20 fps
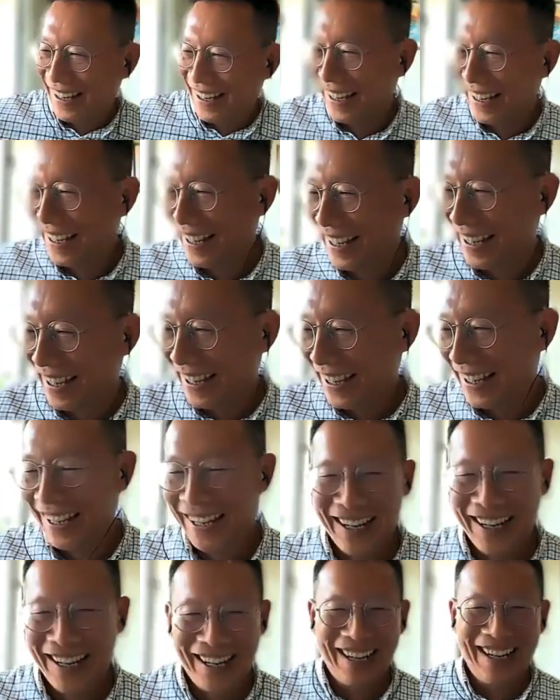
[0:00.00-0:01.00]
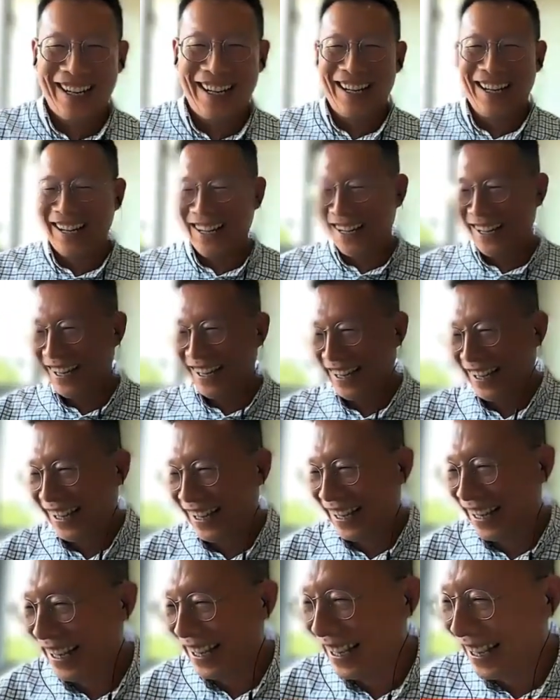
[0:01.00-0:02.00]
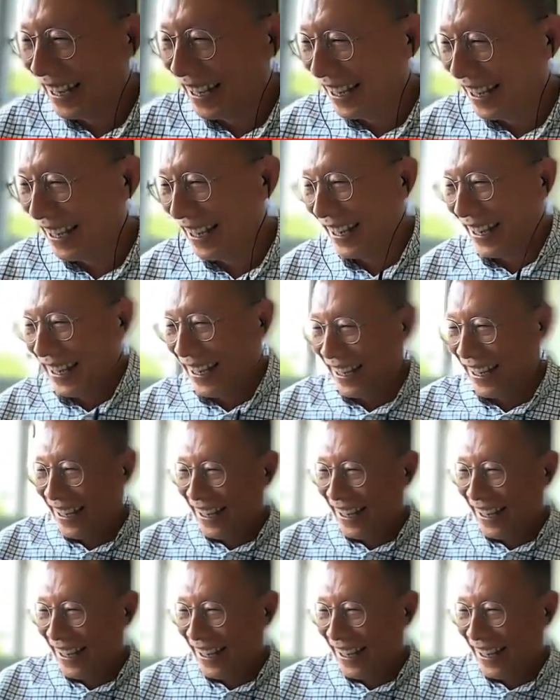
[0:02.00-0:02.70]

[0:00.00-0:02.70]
kirk must come earlier and talk